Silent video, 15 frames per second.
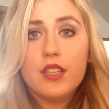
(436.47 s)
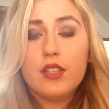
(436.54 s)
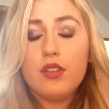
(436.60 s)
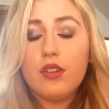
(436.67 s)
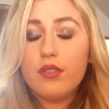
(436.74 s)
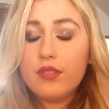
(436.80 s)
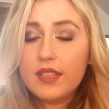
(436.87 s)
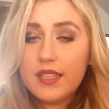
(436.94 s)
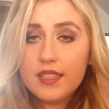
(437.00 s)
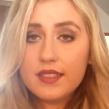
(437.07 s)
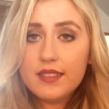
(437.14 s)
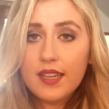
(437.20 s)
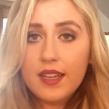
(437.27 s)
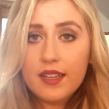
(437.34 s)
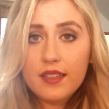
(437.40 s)
You don't need
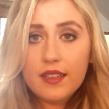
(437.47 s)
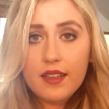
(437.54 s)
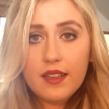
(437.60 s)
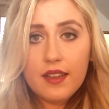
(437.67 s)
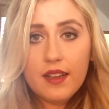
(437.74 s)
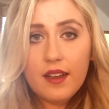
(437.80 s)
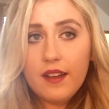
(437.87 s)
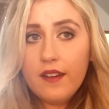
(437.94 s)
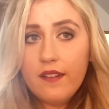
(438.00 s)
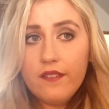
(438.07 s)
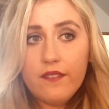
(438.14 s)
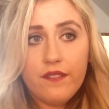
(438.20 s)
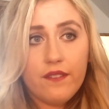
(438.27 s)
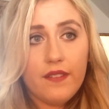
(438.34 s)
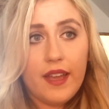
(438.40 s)
a ton
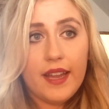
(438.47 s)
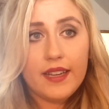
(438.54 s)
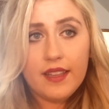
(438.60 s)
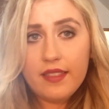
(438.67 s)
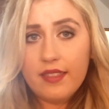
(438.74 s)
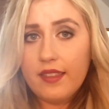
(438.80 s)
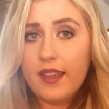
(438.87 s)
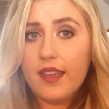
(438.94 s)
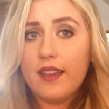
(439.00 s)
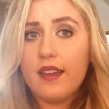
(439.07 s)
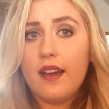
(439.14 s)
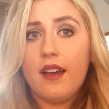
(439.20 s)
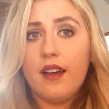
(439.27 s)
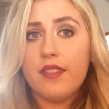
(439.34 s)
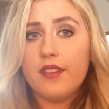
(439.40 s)
of anything
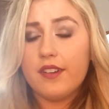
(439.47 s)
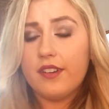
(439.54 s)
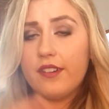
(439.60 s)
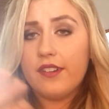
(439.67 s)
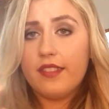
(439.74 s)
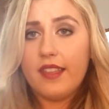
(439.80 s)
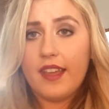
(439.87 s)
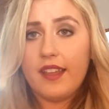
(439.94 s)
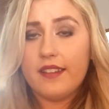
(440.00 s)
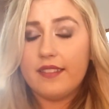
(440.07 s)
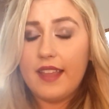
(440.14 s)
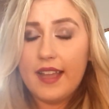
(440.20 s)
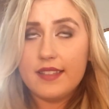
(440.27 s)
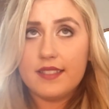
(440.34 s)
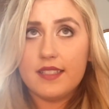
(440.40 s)
other
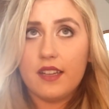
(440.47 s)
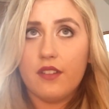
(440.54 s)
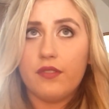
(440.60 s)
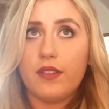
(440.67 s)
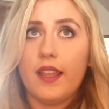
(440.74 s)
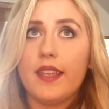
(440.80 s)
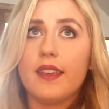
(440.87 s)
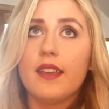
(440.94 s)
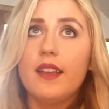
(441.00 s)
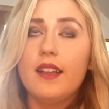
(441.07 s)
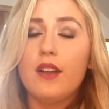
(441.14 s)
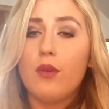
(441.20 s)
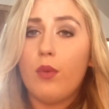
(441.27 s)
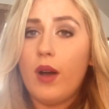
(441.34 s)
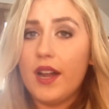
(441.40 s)
than that stuff, like
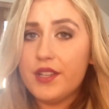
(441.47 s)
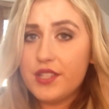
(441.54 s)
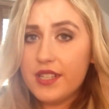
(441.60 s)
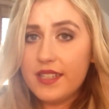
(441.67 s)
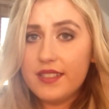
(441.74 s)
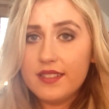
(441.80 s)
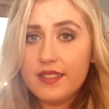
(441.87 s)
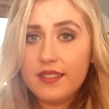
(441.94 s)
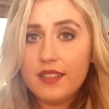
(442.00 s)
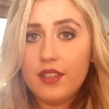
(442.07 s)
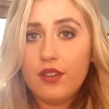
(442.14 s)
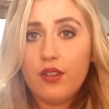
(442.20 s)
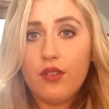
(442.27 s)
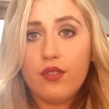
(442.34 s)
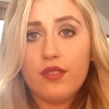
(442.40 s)
watches.
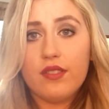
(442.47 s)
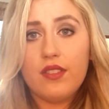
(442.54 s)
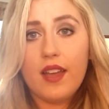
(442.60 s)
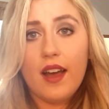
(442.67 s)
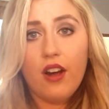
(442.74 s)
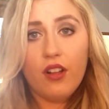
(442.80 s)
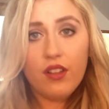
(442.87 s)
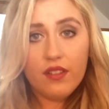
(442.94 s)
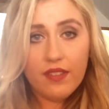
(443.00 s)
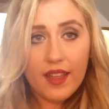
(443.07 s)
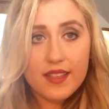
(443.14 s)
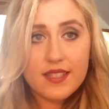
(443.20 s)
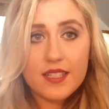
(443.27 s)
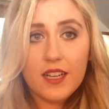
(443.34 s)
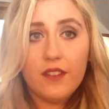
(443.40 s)
All of
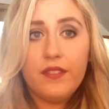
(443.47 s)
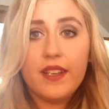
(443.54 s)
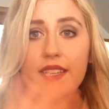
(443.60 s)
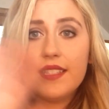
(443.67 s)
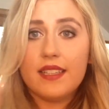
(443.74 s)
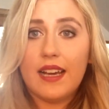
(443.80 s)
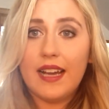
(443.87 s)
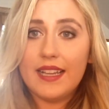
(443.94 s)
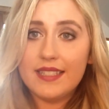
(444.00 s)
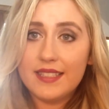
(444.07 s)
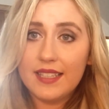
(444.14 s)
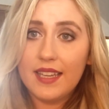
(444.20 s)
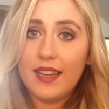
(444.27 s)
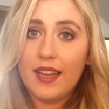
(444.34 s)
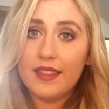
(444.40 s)
that stuff is
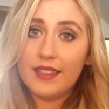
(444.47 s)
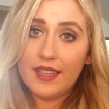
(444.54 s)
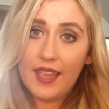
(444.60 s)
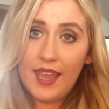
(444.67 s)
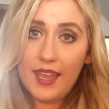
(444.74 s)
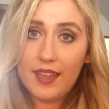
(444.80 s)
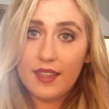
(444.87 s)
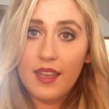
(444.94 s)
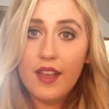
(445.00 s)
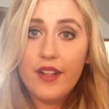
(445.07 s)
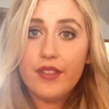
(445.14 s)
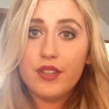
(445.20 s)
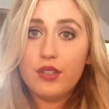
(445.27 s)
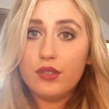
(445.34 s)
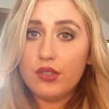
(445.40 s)
icing on the cake.
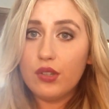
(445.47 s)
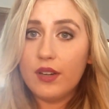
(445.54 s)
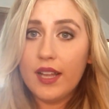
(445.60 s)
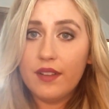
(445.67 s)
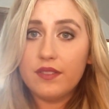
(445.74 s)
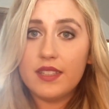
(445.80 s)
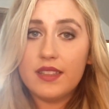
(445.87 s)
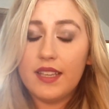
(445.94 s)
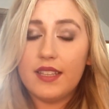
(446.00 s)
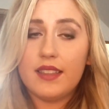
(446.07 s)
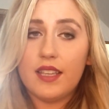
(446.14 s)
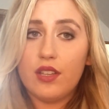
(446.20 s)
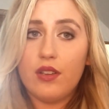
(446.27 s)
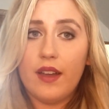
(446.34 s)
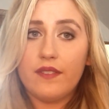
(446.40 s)
You don't have to
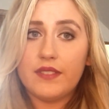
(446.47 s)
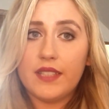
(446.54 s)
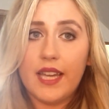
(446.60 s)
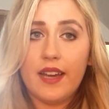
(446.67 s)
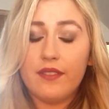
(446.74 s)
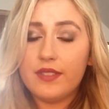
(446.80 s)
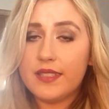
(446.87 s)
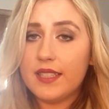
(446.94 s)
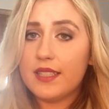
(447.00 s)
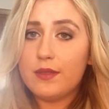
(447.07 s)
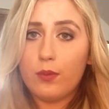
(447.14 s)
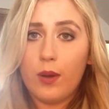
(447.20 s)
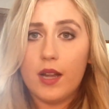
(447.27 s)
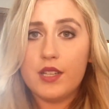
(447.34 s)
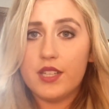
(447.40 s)
think that you have to have
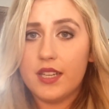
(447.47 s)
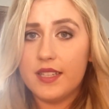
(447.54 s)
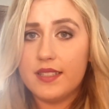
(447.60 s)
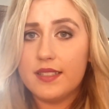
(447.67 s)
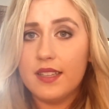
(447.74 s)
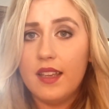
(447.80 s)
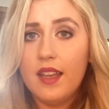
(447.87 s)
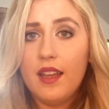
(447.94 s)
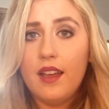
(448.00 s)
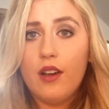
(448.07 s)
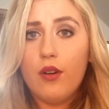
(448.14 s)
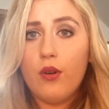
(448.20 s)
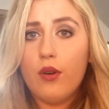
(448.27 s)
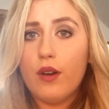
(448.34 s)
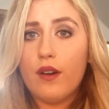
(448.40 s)
6 watches
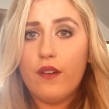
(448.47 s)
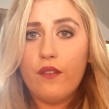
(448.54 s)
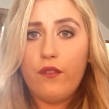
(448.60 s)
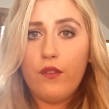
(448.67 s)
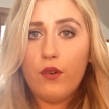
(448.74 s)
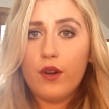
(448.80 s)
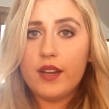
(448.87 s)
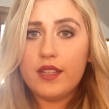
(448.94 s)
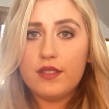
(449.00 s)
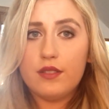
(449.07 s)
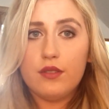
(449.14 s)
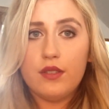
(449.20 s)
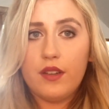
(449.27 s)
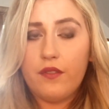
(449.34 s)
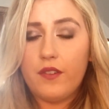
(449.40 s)
or
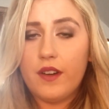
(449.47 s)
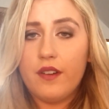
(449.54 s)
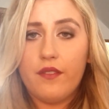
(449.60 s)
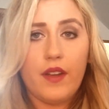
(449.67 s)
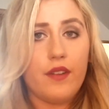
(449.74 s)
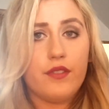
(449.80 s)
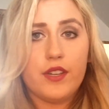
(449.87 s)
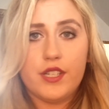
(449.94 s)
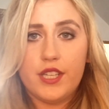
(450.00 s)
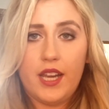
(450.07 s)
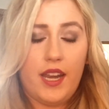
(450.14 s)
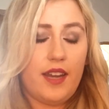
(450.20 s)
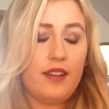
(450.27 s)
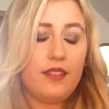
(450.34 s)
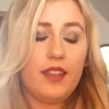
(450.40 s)
42 different of every
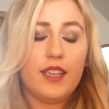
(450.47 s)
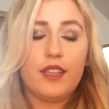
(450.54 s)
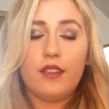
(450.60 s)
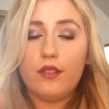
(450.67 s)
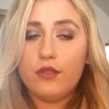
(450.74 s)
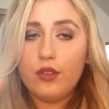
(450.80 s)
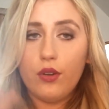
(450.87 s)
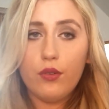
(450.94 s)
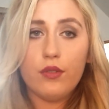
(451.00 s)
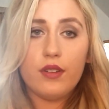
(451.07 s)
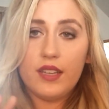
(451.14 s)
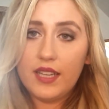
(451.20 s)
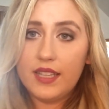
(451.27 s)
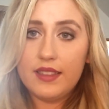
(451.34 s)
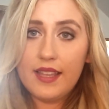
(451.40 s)
chain. Like, you don't
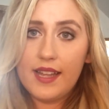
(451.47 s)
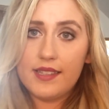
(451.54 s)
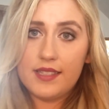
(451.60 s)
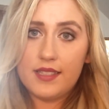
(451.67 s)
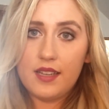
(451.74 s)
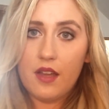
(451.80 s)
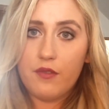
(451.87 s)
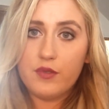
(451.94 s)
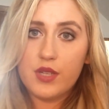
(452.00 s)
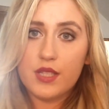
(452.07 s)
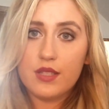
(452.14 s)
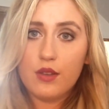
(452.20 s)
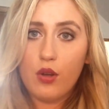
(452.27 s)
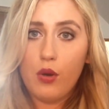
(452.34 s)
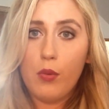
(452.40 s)
need that stuff.
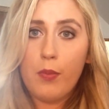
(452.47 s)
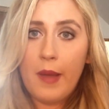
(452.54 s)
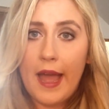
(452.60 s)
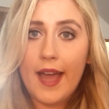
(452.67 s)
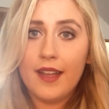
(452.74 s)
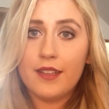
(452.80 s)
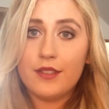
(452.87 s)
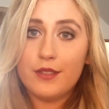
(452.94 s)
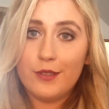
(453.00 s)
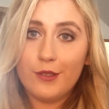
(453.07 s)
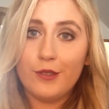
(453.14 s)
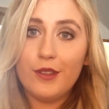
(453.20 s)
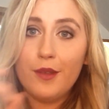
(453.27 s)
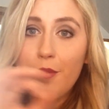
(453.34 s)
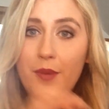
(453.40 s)
Just go back
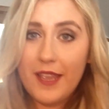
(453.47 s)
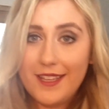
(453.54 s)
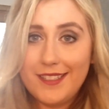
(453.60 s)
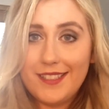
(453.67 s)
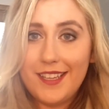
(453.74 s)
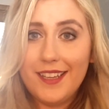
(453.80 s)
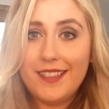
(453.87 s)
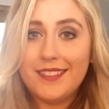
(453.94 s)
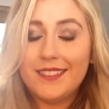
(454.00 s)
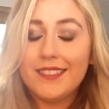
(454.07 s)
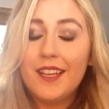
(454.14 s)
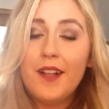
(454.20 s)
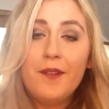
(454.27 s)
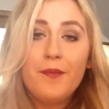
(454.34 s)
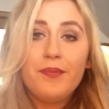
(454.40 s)
to the
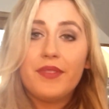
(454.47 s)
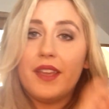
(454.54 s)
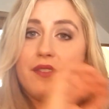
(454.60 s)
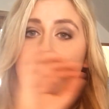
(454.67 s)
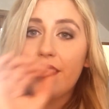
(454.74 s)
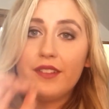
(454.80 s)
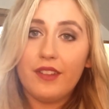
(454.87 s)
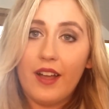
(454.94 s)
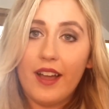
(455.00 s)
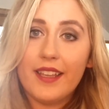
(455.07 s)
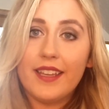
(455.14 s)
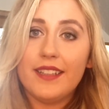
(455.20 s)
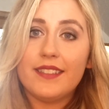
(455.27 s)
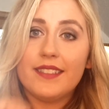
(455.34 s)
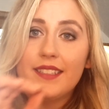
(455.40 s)
basics of the
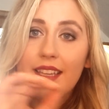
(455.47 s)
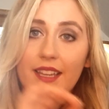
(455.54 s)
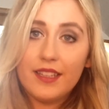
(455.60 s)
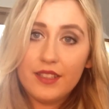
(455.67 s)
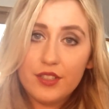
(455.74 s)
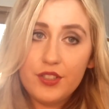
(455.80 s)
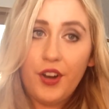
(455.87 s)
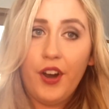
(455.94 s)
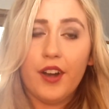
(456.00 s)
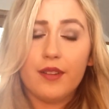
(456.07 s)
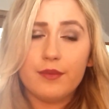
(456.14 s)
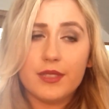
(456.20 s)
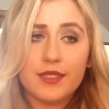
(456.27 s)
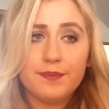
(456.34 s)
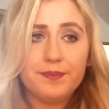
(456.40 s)
lockets and the
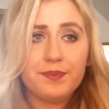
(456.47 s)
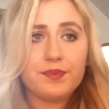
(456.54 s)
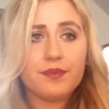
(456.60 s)
charms.